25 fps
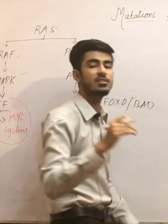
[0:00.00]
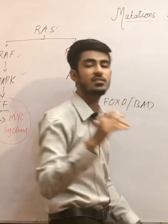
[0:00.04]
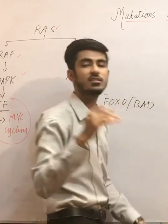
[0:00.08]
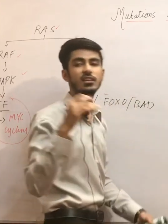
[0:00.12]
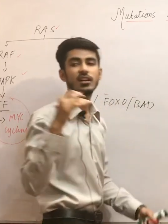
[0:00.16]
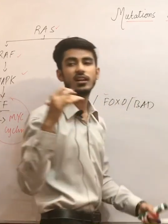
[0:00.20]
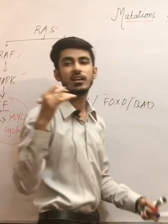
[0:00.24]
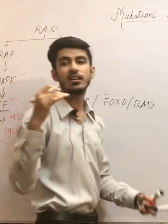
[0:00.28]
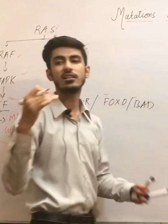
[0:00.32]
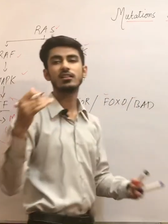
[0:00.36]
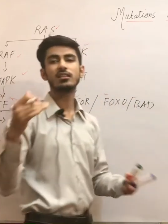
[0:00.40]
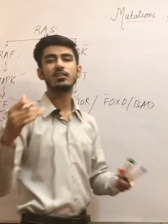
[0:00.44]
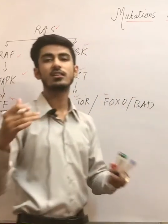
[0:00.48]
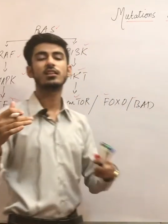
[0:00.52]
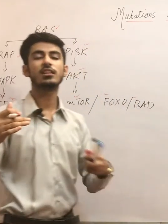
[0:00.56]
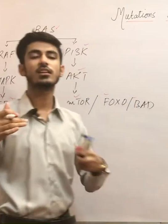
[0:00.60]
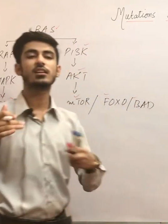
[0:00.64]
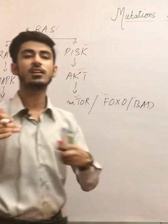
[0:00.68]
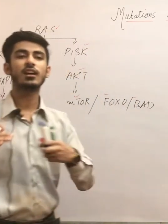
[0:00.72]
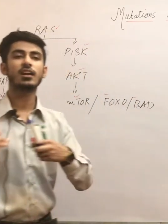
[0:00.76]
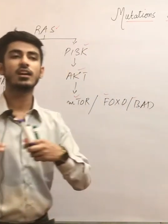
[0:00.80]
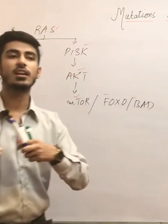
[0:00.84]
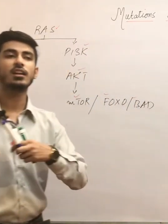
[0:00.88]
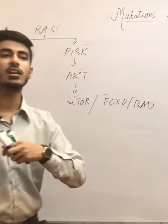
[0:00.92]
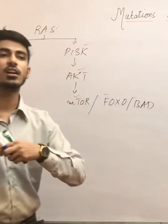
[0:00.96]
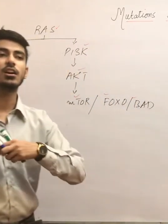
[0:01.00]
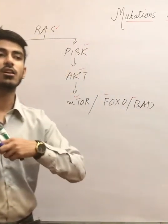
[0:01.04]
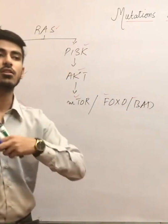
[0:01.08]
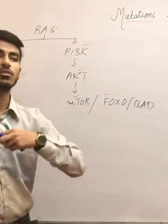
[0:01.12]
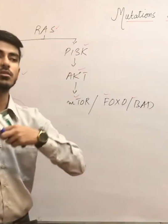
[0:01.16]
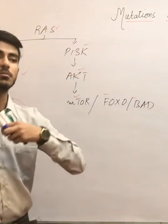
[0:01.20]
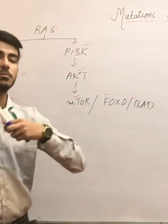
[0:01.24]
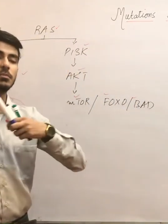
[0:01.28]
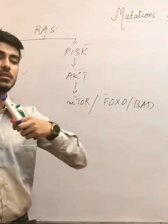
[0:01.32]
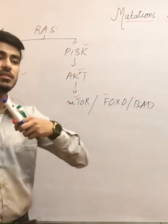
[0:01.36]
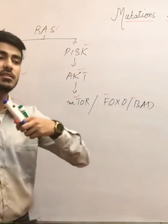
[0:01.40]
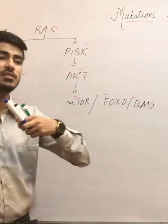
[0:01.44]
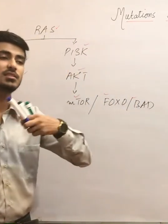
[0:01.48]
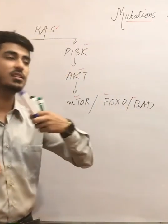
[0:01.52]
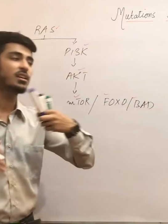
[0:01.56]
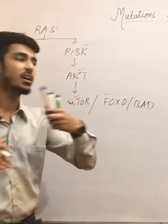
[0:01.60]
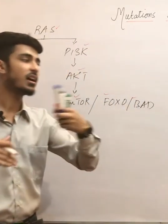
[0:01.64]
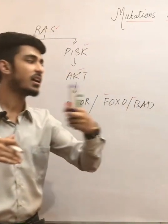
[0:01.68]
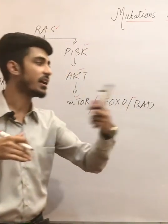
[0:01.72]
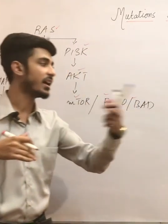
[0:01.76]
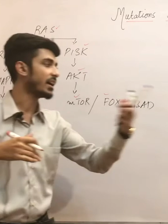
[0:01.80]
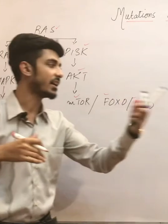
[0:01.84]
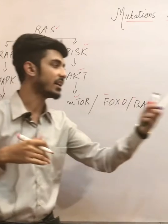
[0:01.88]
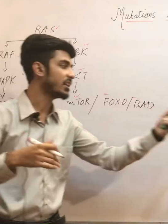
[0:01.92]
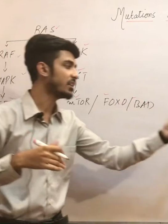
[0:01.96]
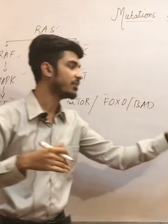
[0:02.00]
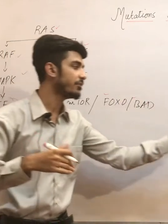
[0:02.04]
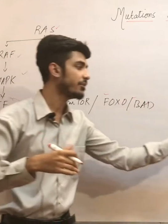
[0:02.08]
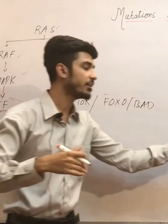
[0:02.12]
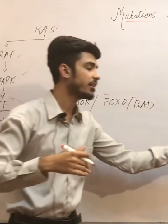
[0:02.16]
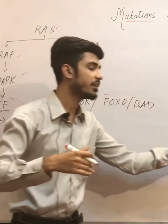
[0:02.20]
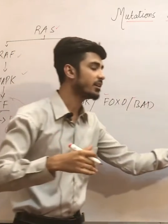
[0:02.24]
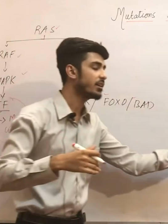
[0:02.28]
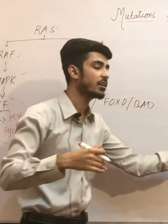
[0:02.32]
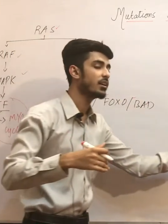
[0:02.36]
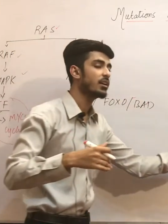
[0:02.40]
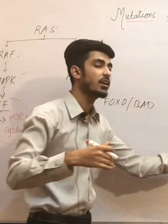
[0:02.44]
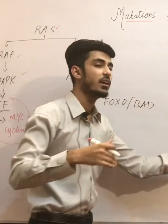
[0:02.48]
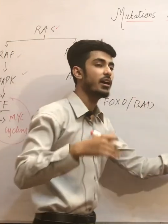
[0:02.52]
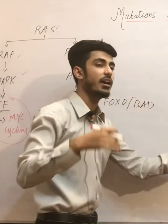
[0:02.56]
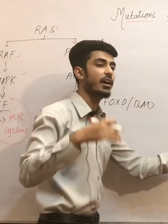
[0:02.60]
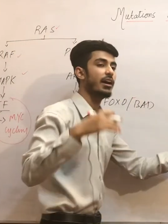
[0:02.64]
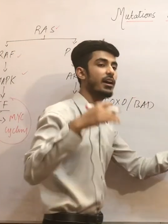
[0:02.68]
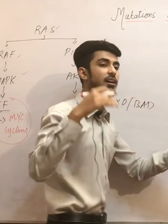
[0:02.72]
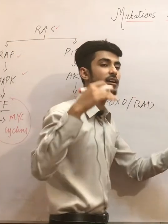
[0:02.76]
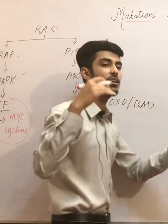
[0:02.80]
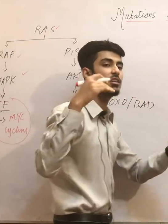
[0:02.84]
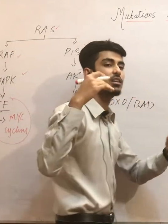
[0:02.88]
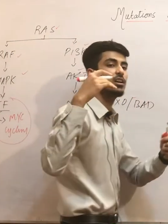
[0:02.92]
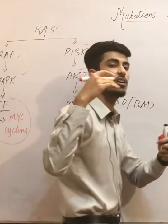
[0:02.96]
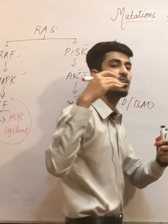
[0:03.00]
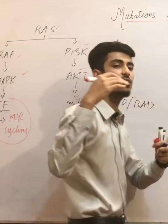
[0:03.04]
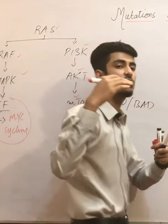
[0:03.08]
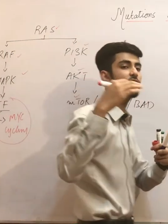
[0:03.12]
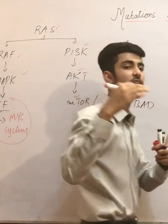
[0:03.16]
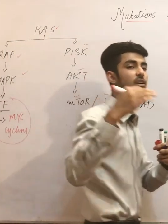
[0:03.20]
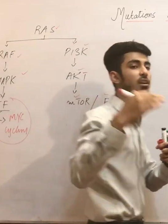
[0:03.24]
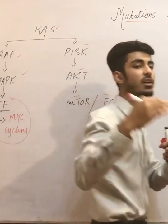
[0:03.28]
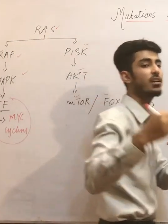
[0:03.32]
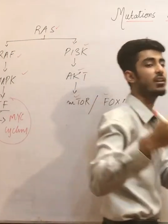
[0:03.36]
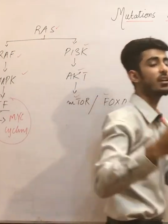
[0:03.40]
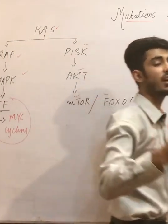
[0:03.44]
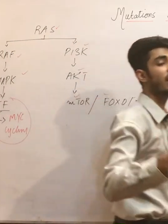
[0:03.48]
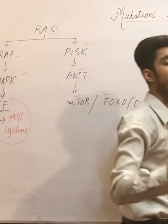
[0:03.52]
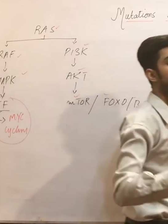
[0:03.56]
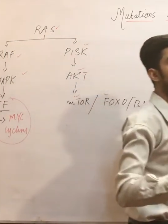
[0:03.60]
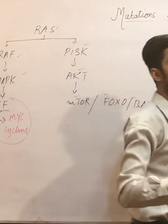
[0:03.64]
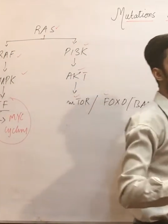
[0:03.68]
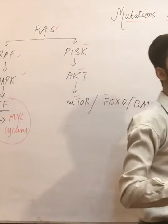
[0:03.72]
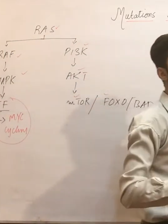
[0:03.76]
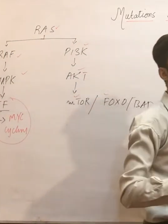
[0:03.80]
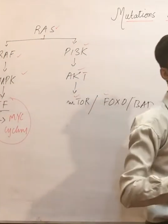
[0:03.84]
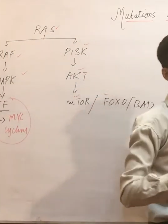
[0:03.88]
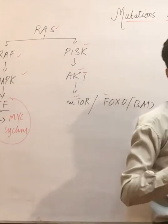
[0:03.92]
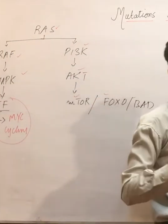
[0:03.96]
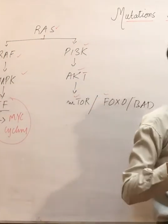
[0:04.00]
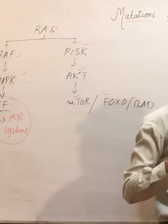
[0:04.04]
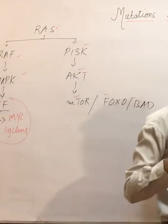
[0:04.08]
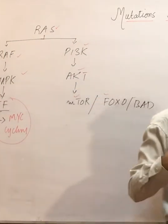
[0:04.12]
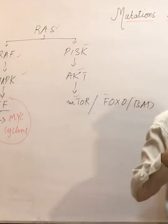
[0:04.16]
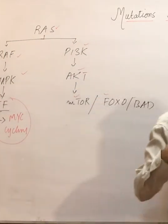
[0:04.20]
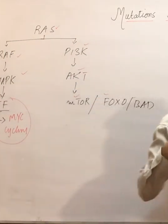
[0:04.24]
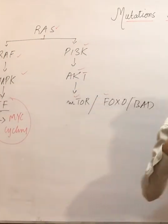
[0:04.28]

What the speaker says: then they carry out, means they are activated, and now they are carrying out the